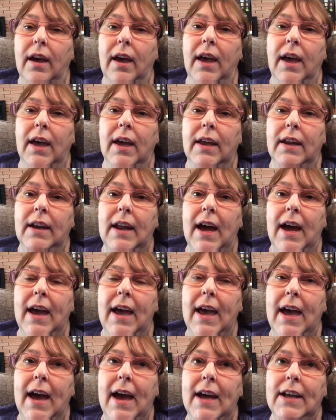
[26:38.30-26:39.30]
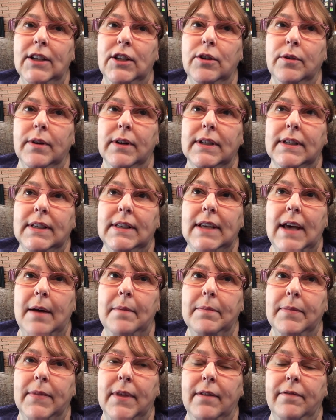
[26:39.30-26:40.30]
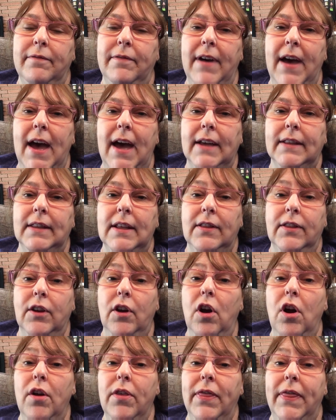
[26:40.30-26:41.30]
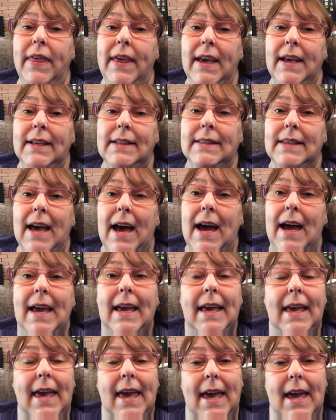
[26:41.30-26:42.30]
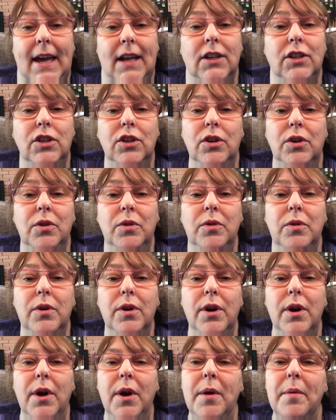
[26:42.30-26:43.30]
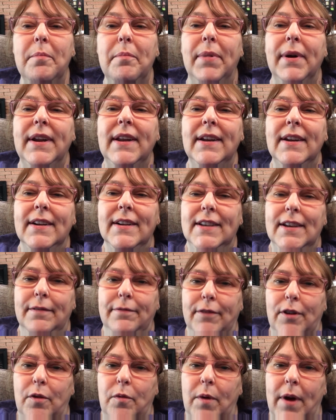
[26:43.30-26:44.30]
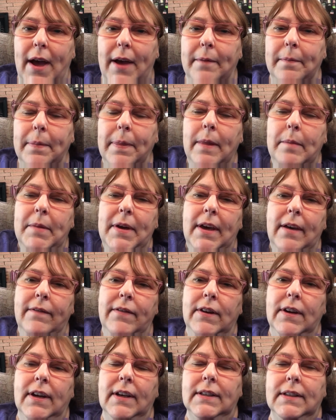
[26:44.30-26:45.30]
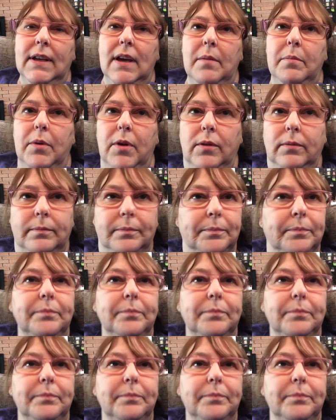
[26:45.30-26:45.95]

And I had to accept the fact that there are things I can do but in a different way. Let me give you an example.